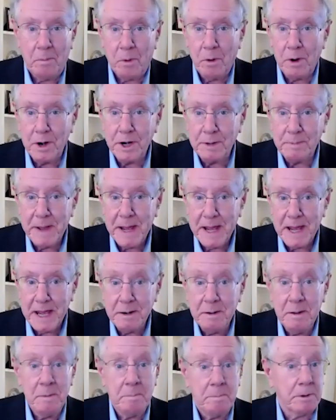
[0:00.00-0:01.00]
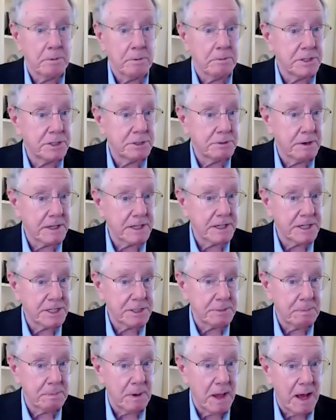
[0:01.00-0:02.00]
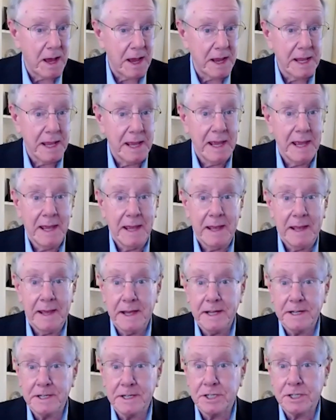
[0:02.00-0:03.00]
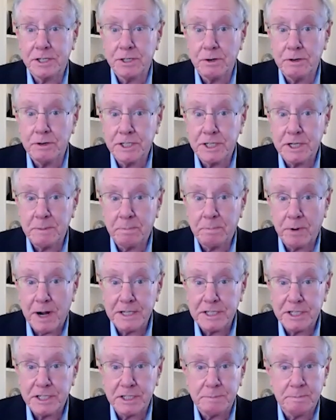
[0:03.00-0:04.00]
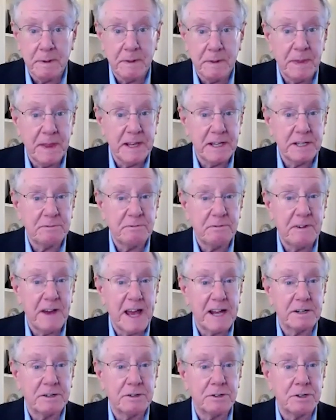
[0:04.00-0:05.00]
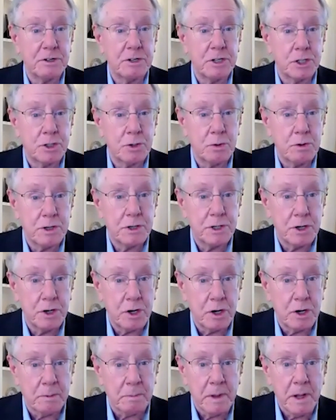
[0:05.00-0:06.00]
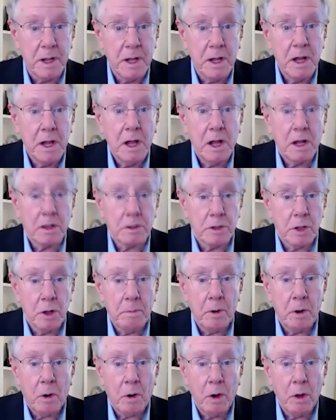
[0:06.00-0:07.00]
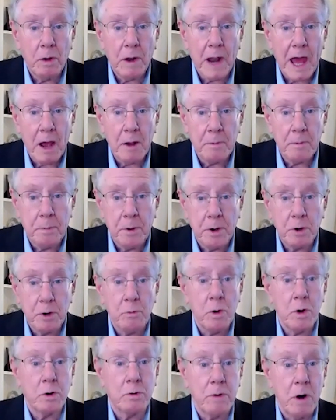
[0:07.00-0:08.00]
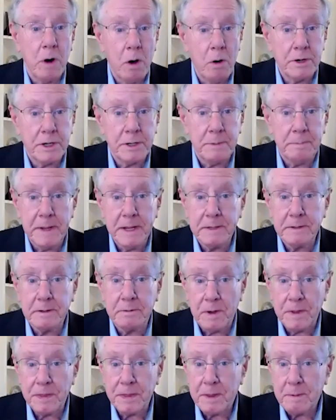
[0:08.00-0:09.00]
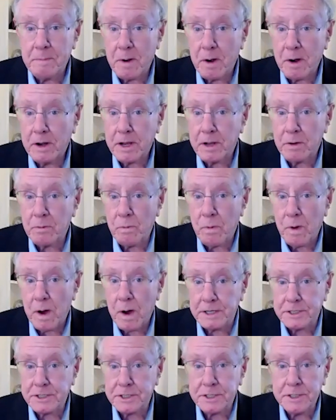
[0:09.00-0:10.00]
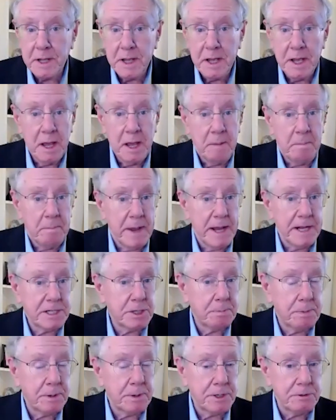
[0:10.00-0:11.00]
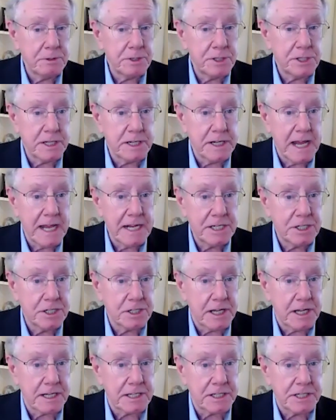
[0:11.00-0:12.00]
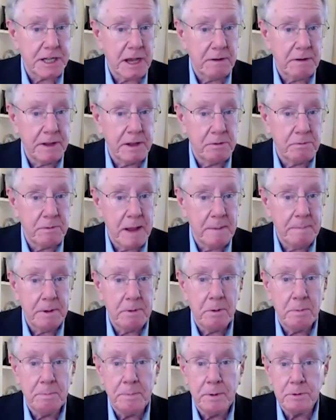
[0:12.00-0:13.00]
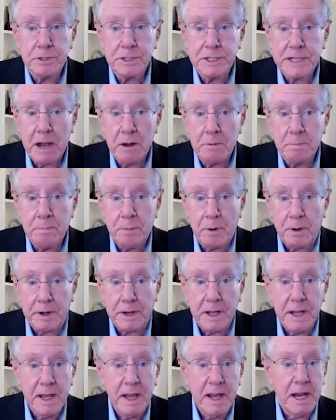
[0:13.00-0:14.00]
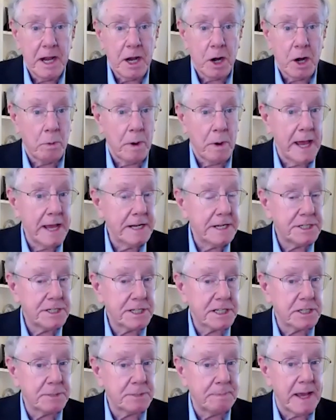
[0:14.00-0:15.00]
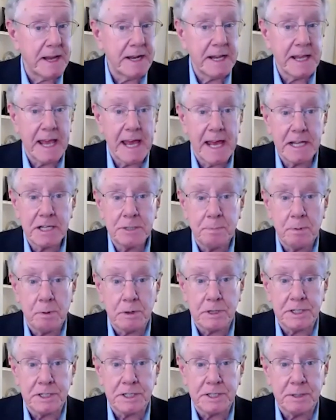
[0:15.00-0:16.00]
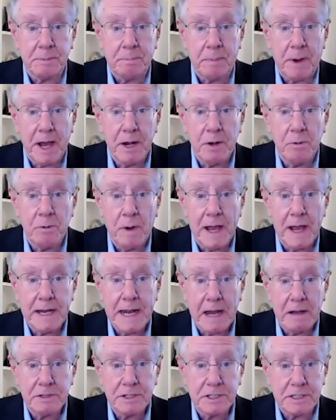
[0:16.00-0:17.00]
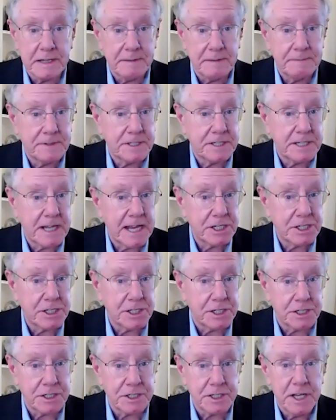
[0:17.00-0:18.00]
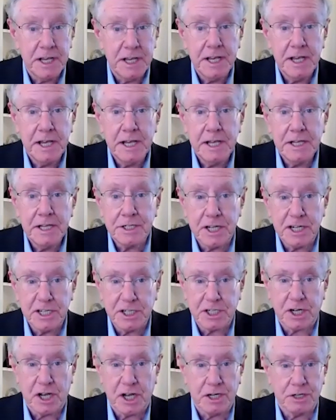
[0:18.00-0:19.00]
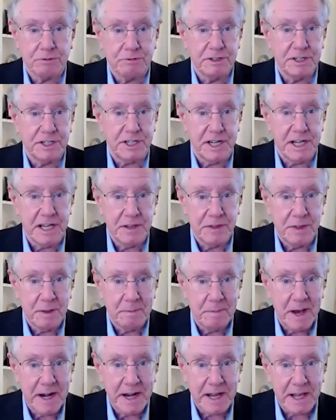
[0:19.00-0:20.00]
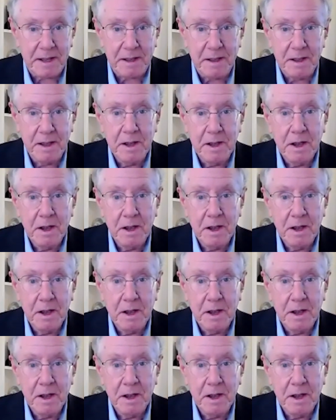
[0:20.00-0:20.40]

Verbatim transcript: More demand, but restricted supply, hence surging prices. But these factors are short term. Global oil output will grow to meet what the market wants. Major producing nations like Saudi Arabia will boost output. Iran is expanding exports as the Biden White House lifts sanctions. Such countries need the money.